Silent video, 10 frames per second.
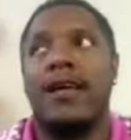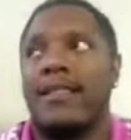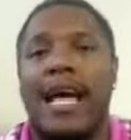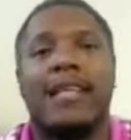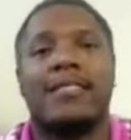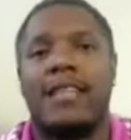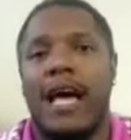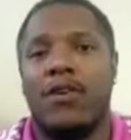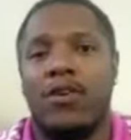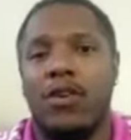that's
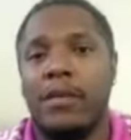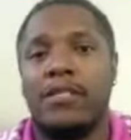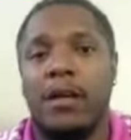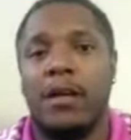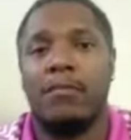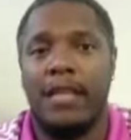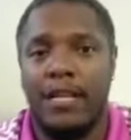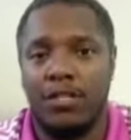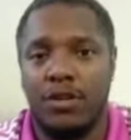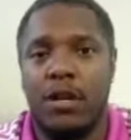not going to be something
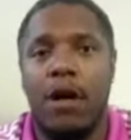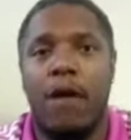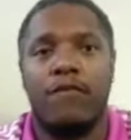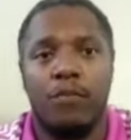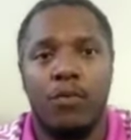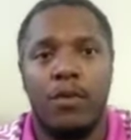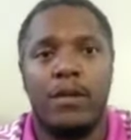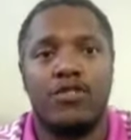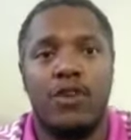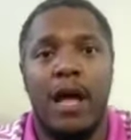that you're comfortable
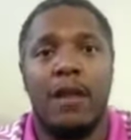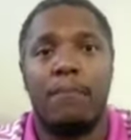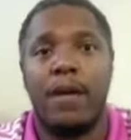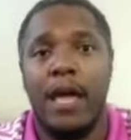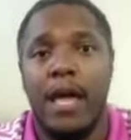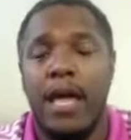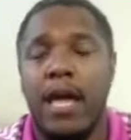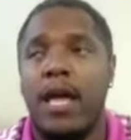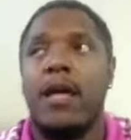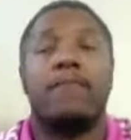with trying to pay.
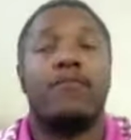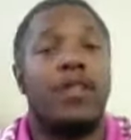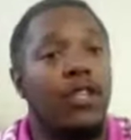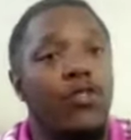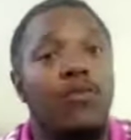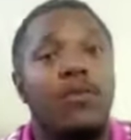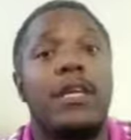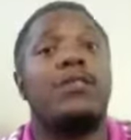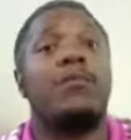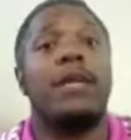Then you
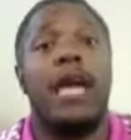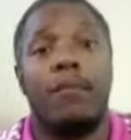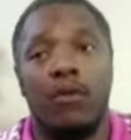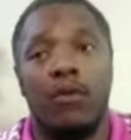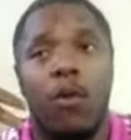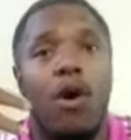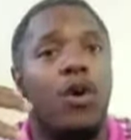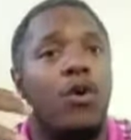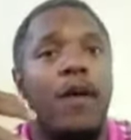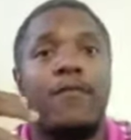need to be able to
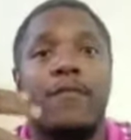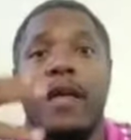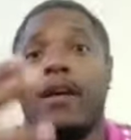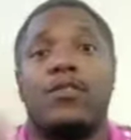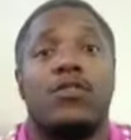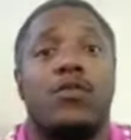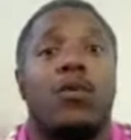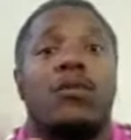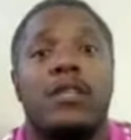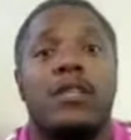walk away from that, because the
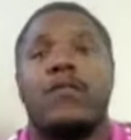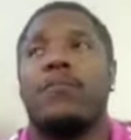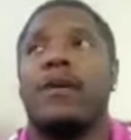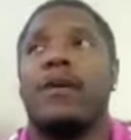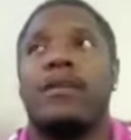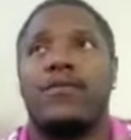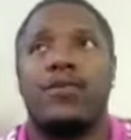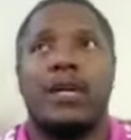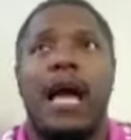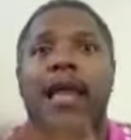worst thing for me is for
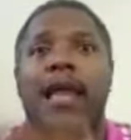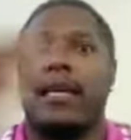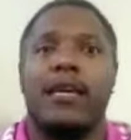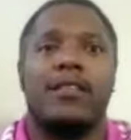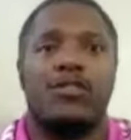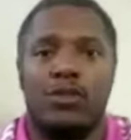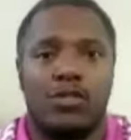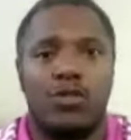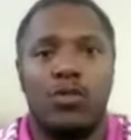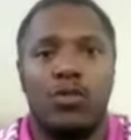a guy to get to a
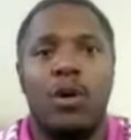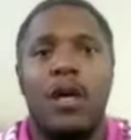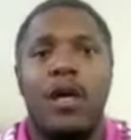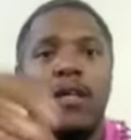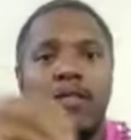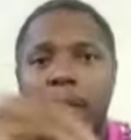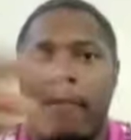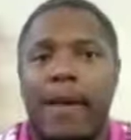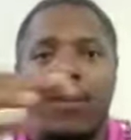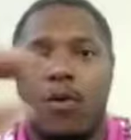school, they
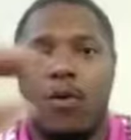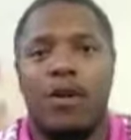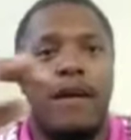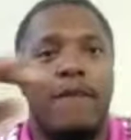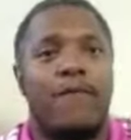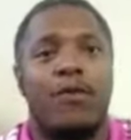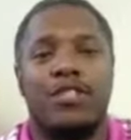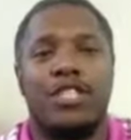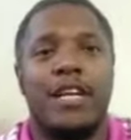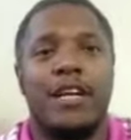make it work that
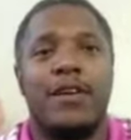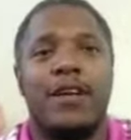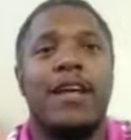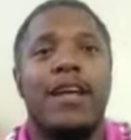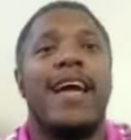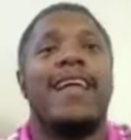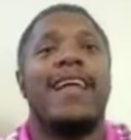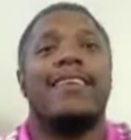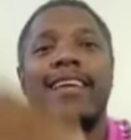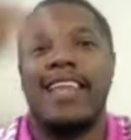first year,
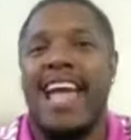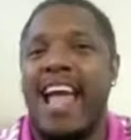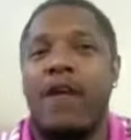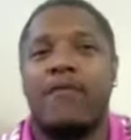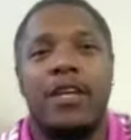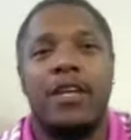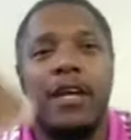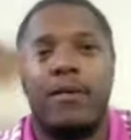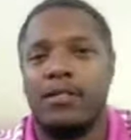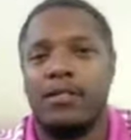And then every
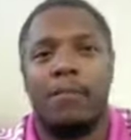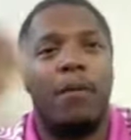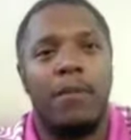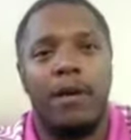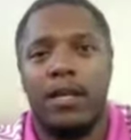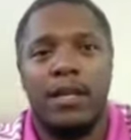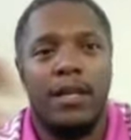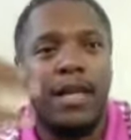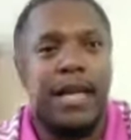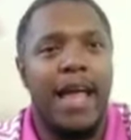year it's about money.
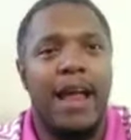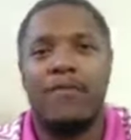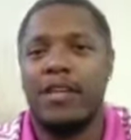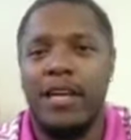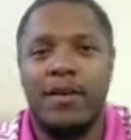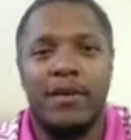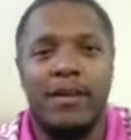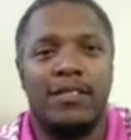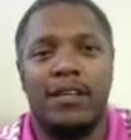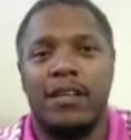Like every year it's